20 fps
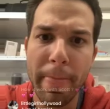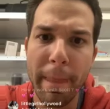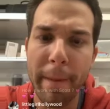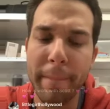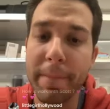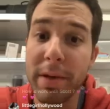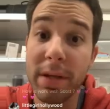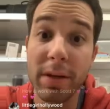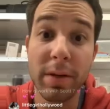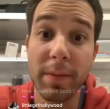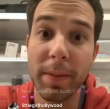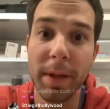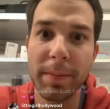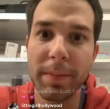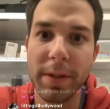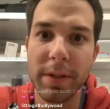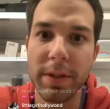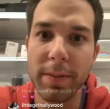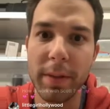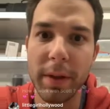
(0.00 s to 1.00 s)
I mean, there
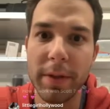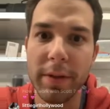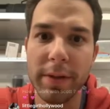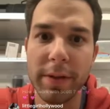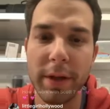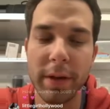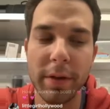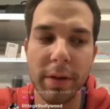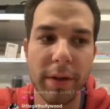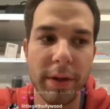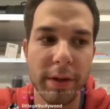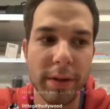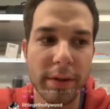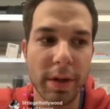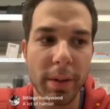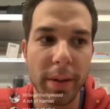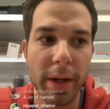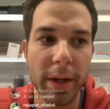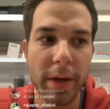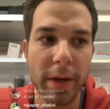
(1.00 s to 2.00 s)
might be some other subtle things
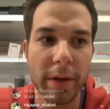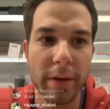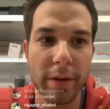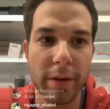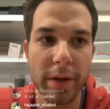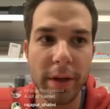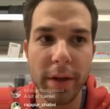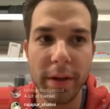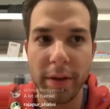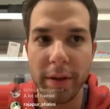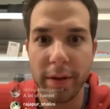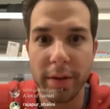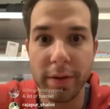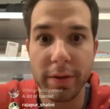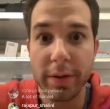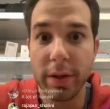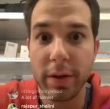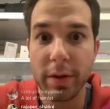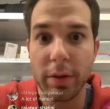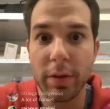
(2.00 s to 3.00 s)
going on underneath, and
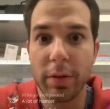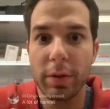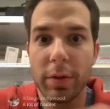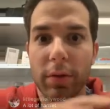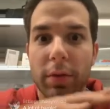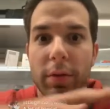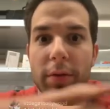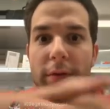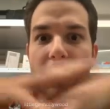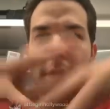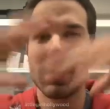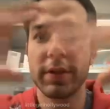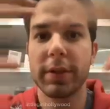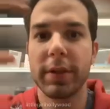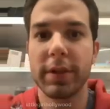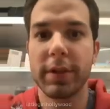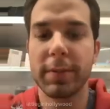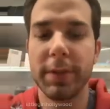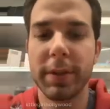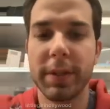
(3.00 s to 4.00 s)
there's like a whole universe
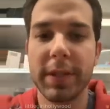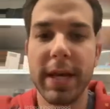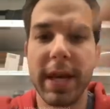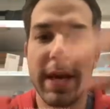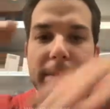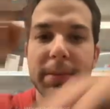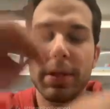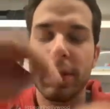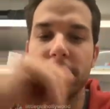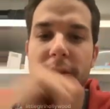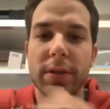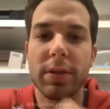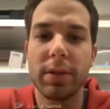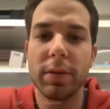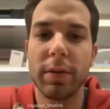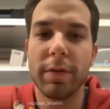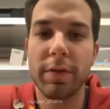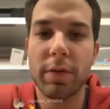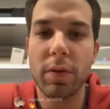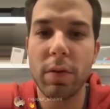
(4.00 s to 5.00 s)
that's been tapped
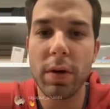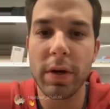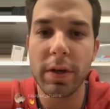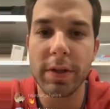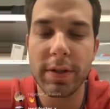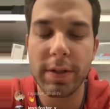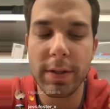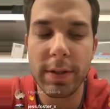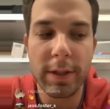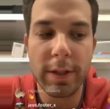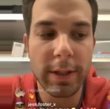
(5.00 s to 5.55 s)
into, of course.